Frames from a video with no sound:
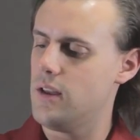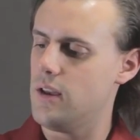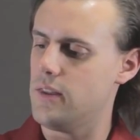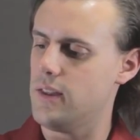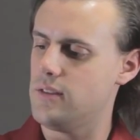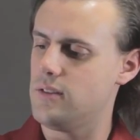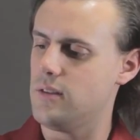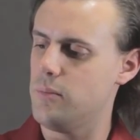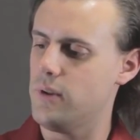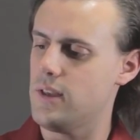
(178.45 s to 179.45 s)
and that's
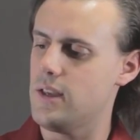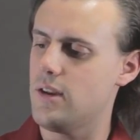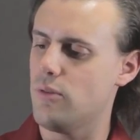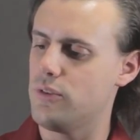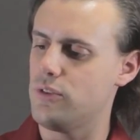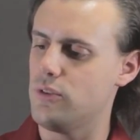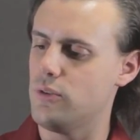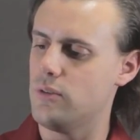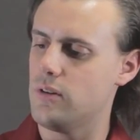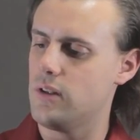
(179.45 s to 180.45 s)
simply equal
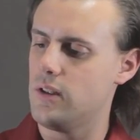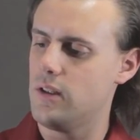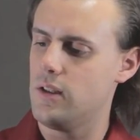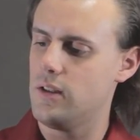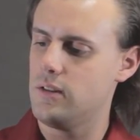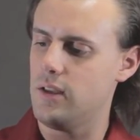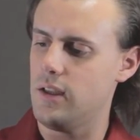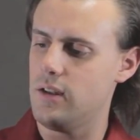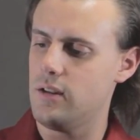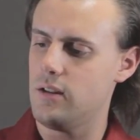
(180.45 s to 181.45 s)
to
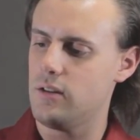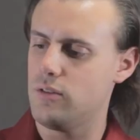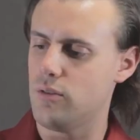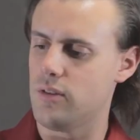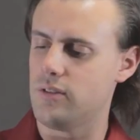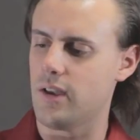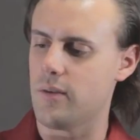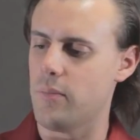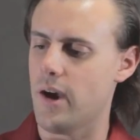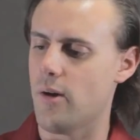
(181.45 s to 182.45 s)
ten to the
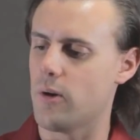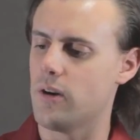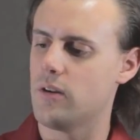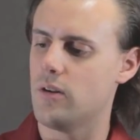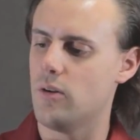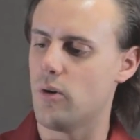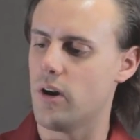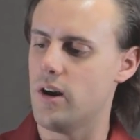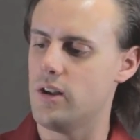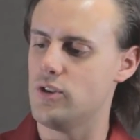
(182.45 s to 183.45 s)
second power, or
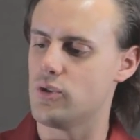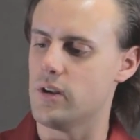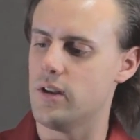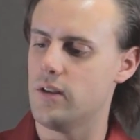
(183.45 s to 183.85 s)
one hundred.